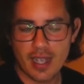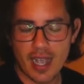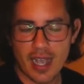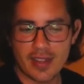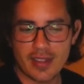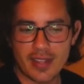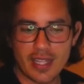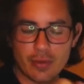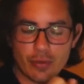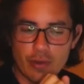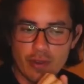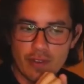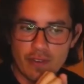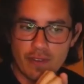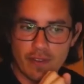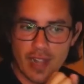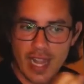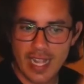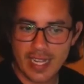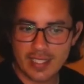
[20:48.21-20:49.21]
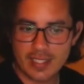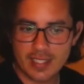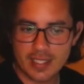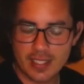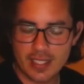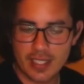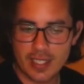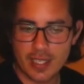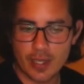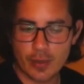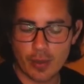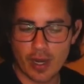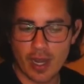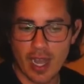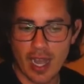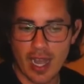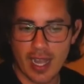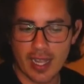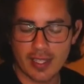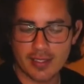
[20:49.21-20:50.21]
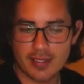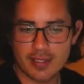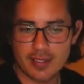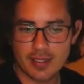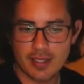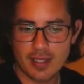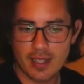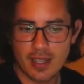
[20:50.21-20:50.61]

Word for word: and they reflect in our eyes,